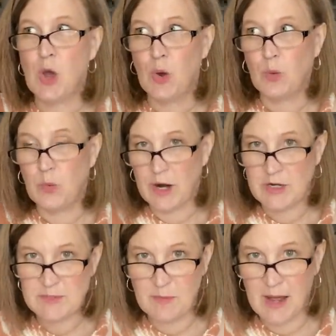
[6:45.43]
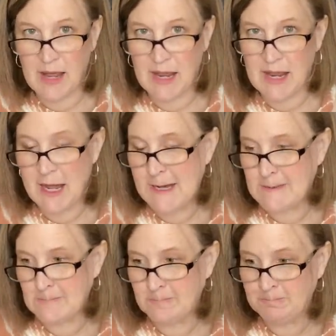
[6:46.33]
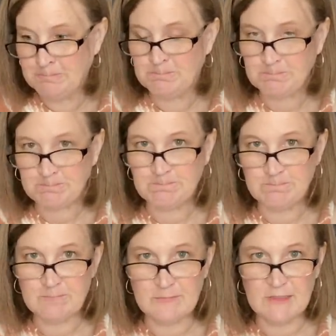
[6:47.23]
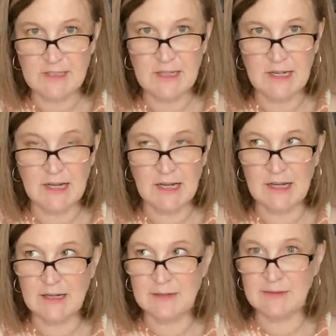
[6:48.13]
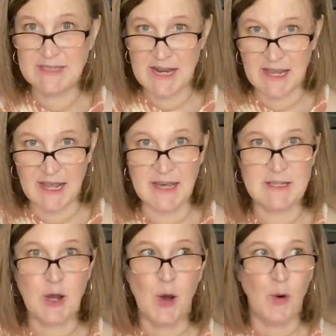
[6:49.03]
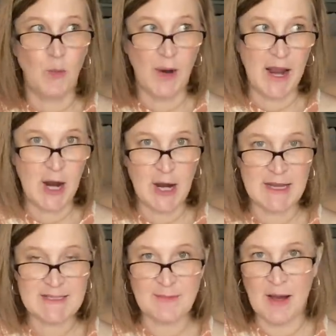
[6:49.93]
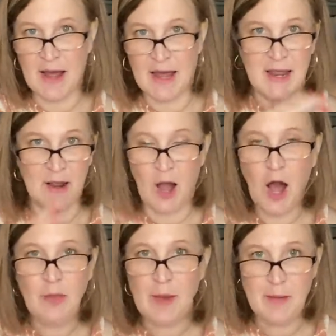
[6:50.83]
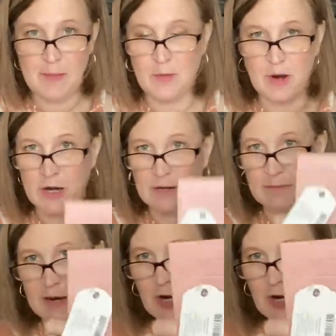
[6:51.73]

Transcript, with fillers: where's my um, uh, ticket, where is my, all my paperwork, my